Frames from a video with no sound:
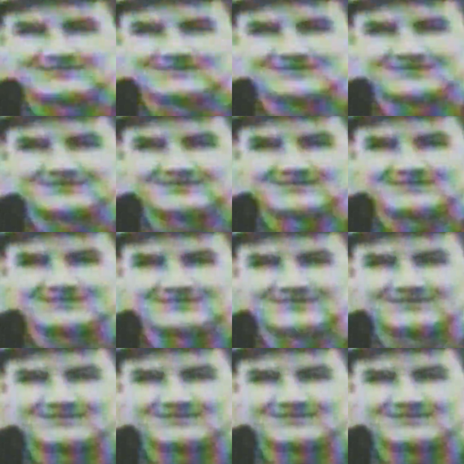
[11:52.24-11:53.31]
know
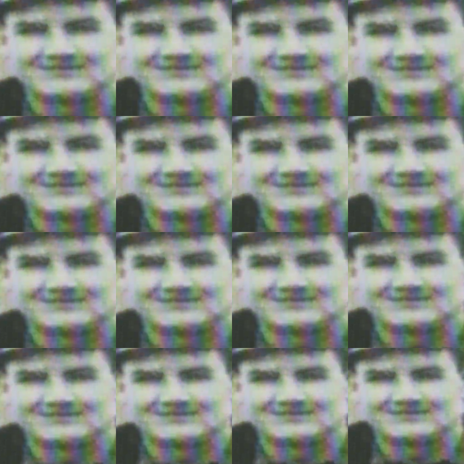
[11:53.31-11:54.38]
that half of the
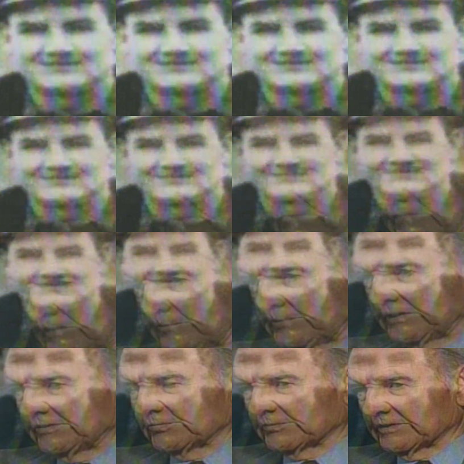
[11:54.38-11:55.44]
bombers, the
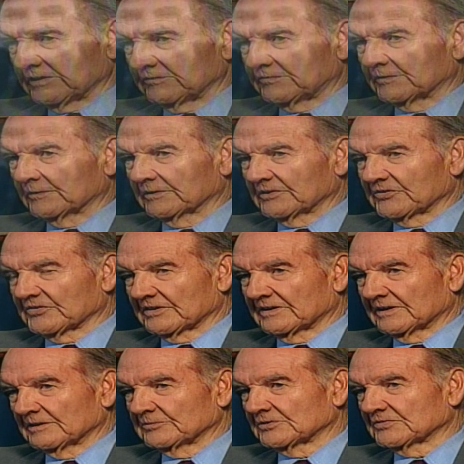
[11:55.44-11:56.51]
B twenty-fours that
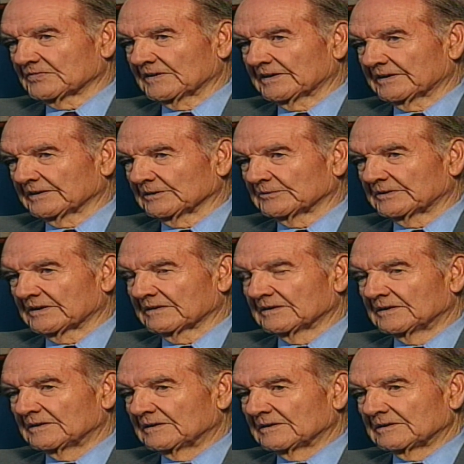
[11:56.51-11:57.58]
I was flying with,
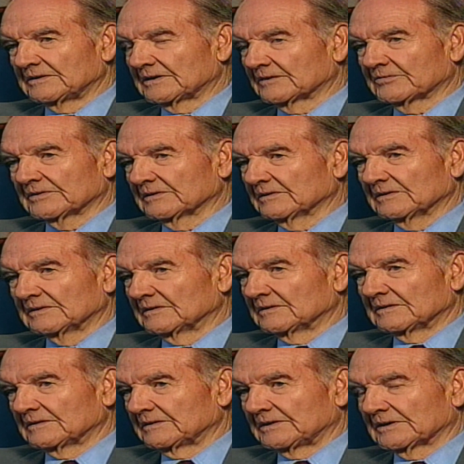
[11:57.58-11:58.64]
never,
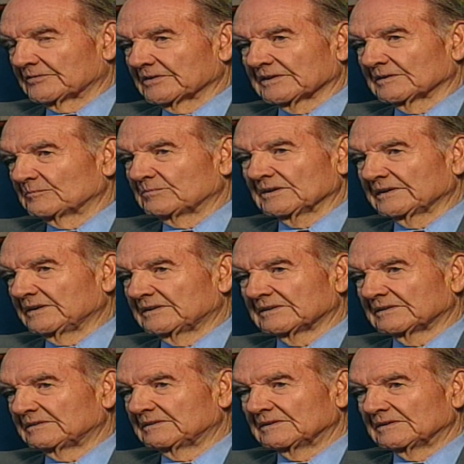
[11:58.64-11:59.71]
never
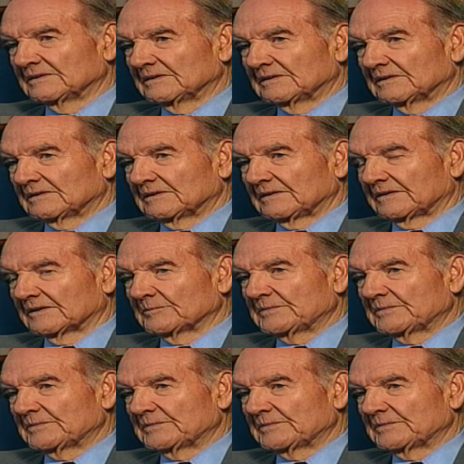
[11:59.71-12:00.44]
completed their